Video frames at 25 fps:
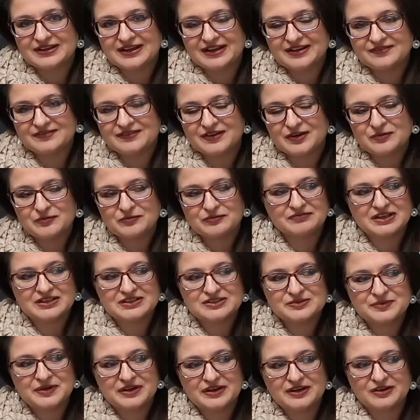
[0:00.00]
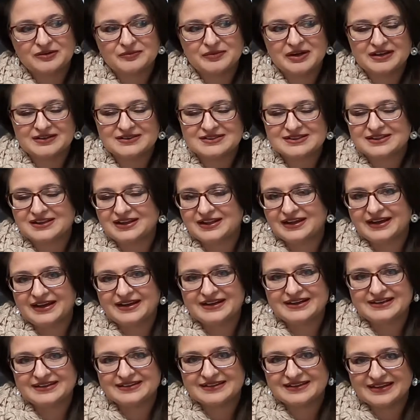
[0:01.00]
and I felt much better about
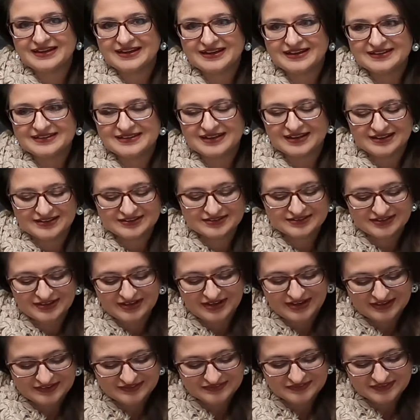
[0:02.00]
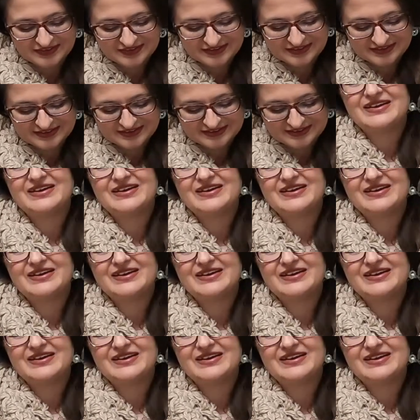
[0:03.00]
declining the $8 offer.